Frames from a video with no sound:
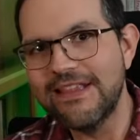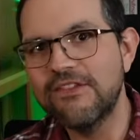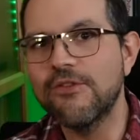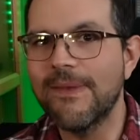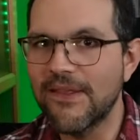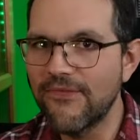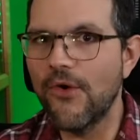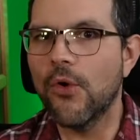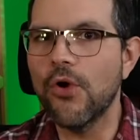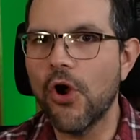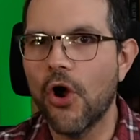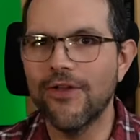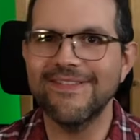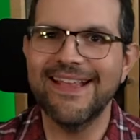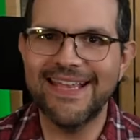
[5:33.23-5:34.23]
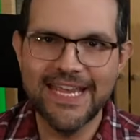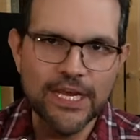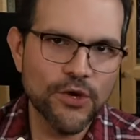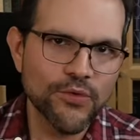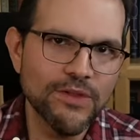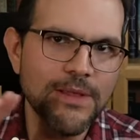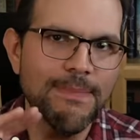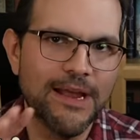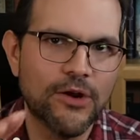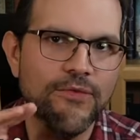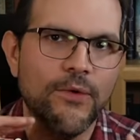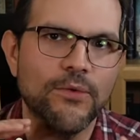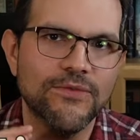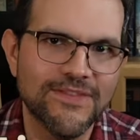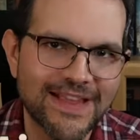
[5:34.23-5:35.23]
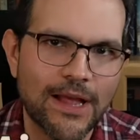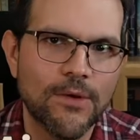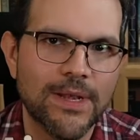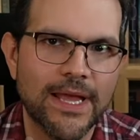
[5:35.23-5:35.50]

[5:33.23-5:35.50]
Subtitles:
these to make phone calls, here's what the microphones sound